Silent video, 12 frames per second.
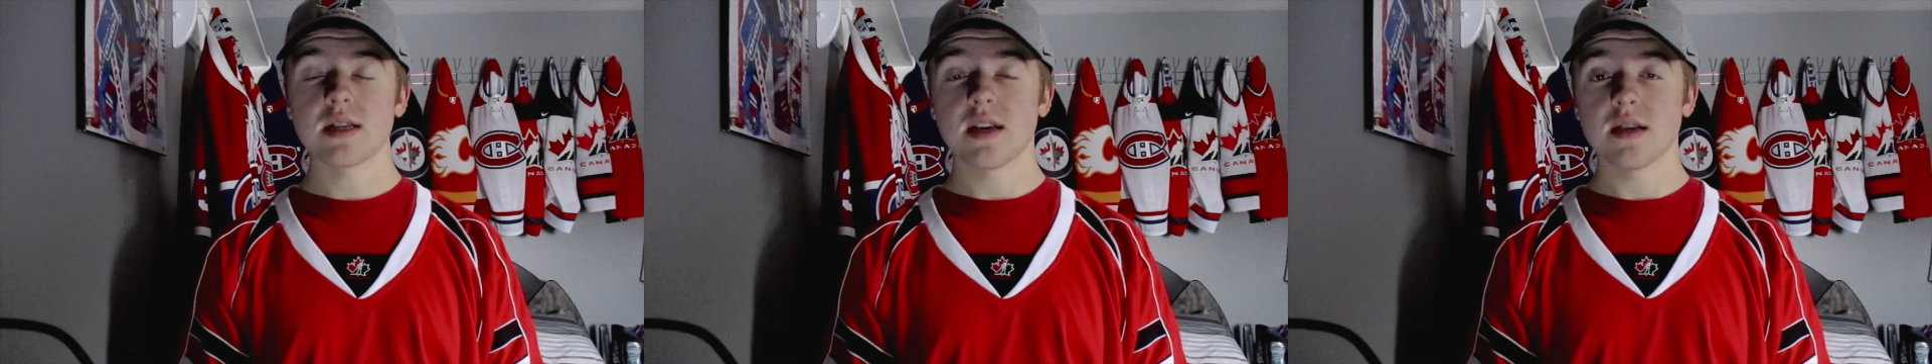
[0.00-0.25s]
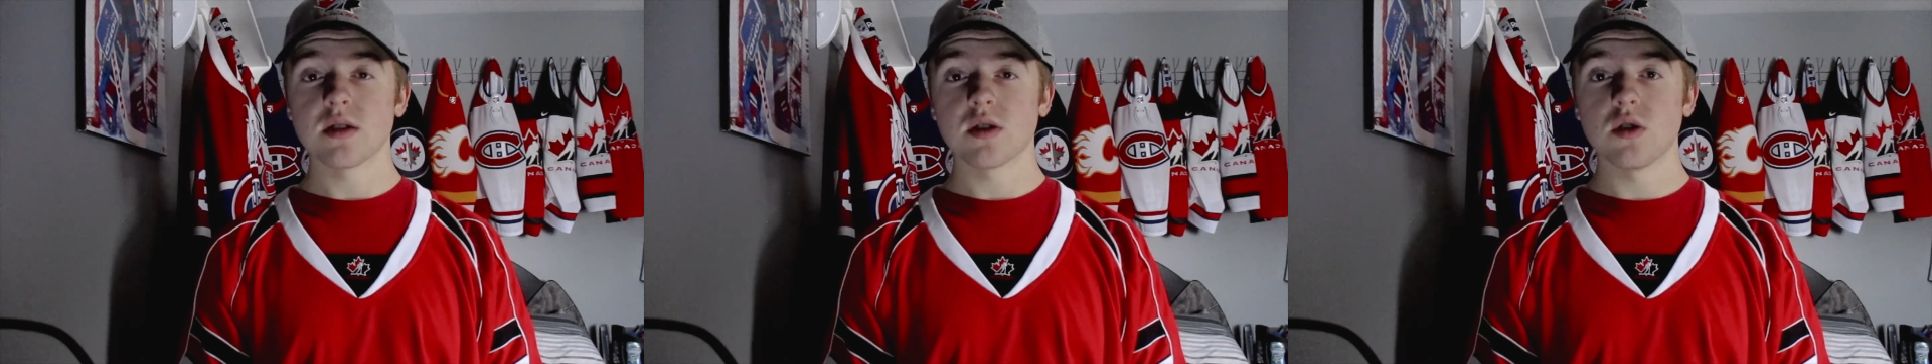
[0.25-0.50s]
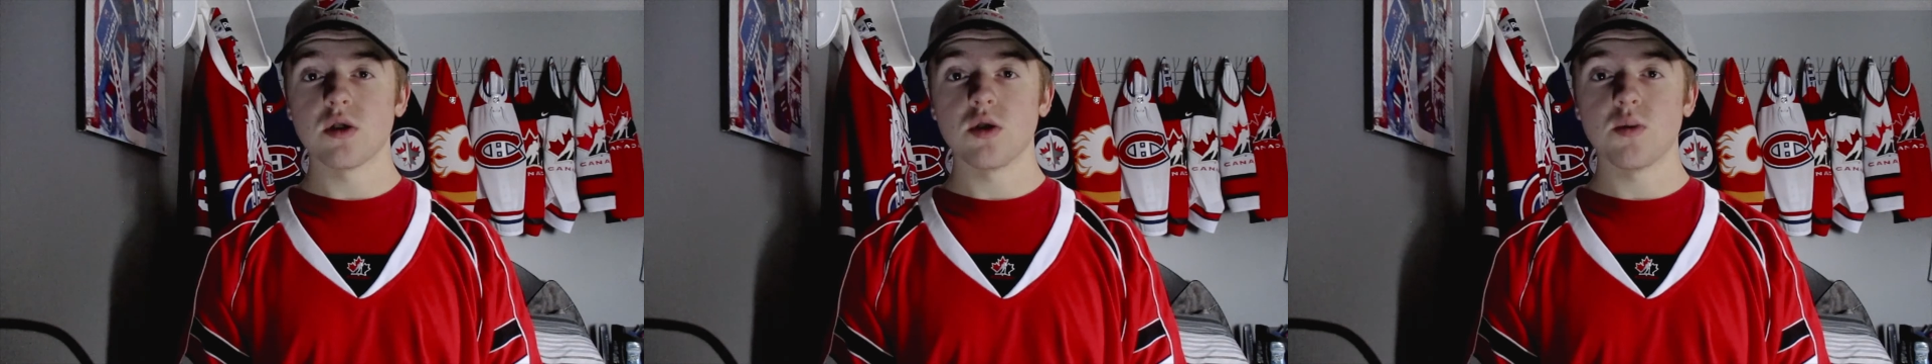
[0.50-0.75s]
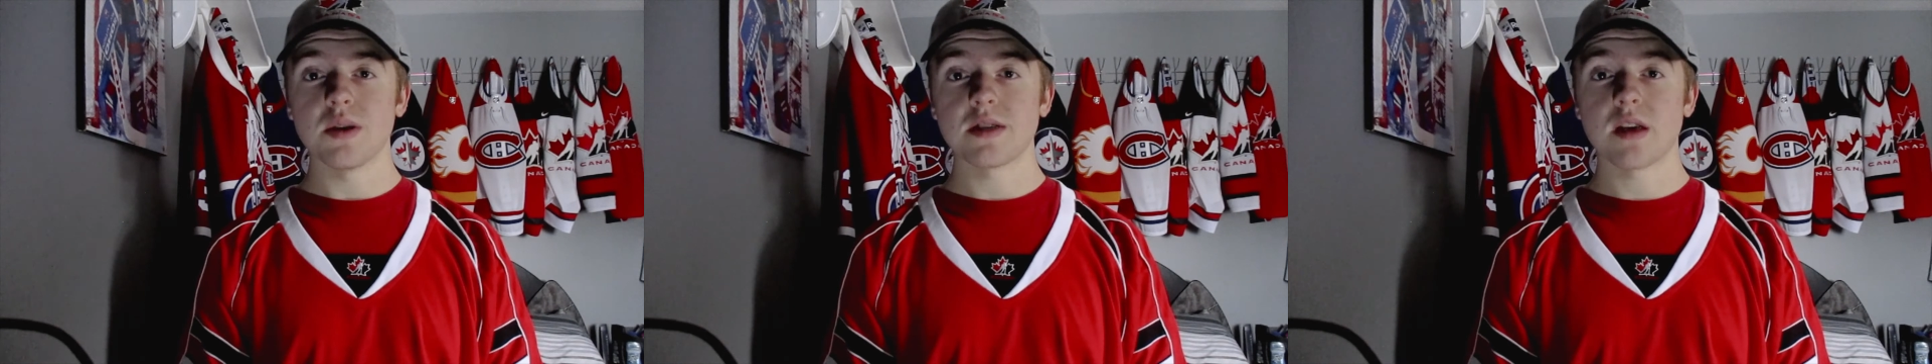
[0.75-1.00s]
He is a good
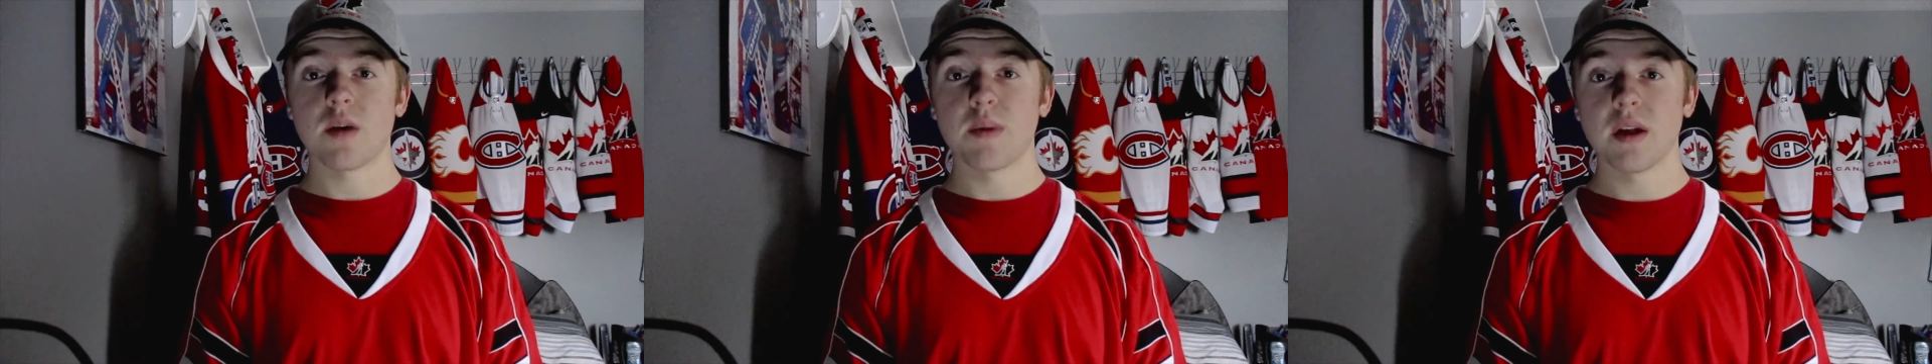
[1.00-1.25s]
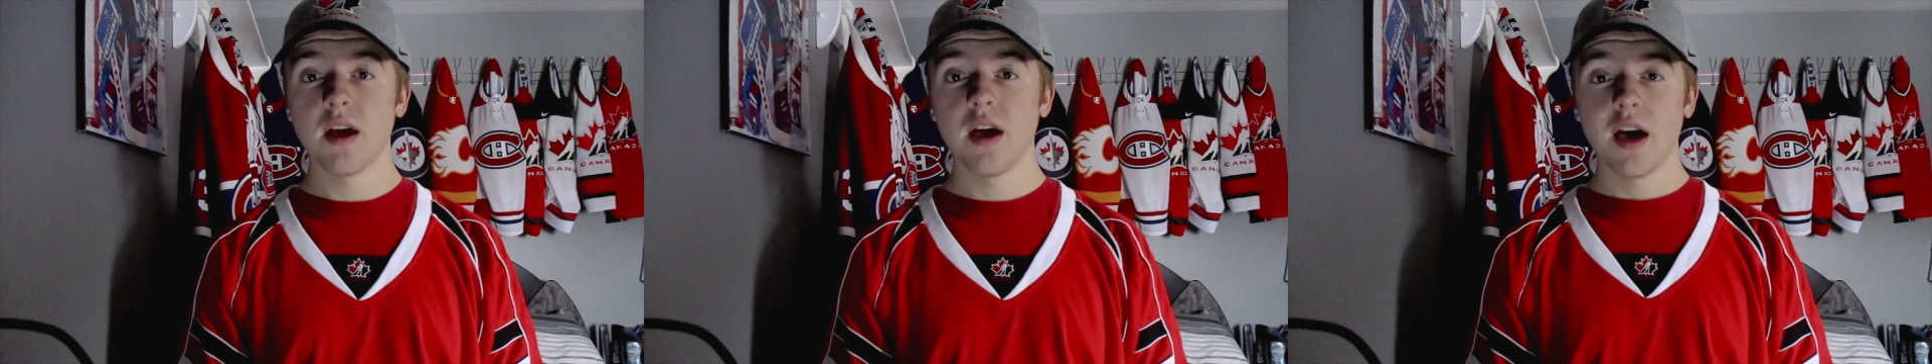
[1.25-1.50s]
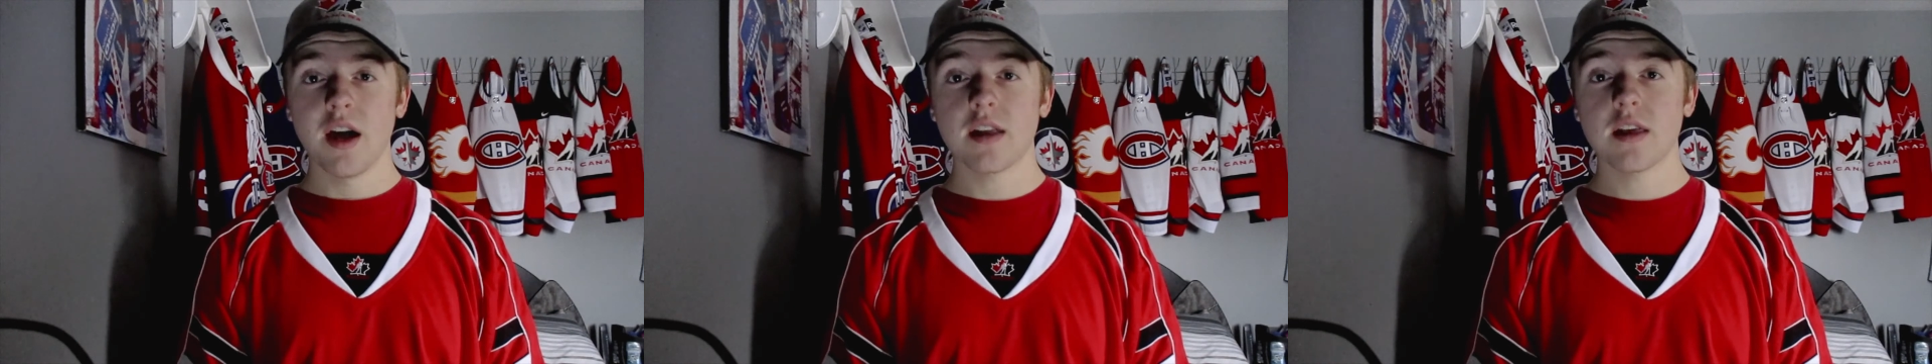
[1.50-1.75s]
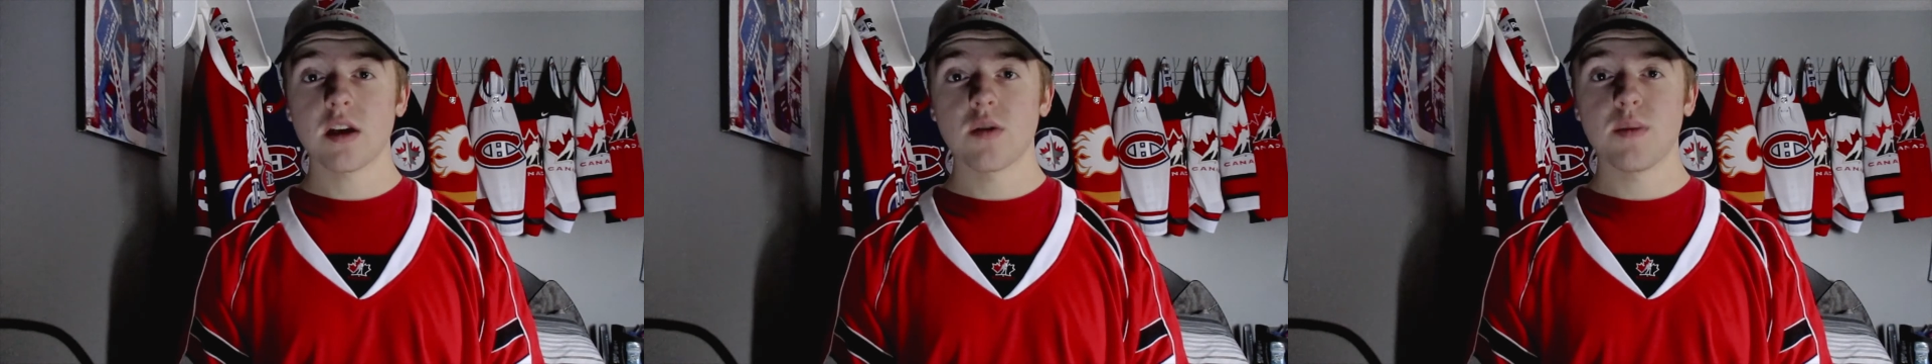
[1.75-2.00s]
two-way centerman, and I
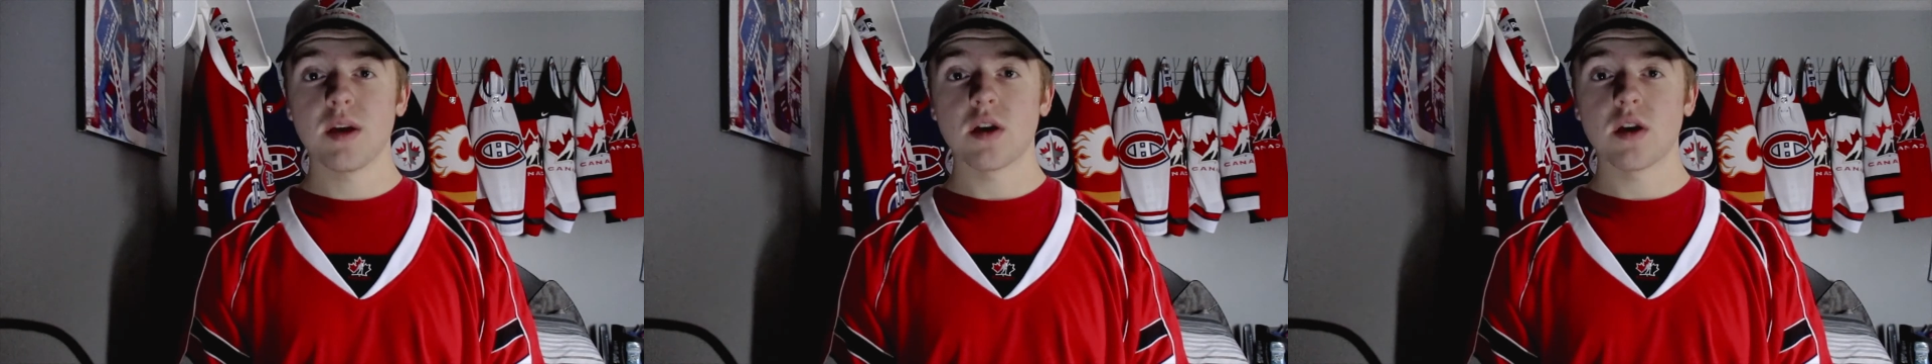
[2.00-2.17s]
think could be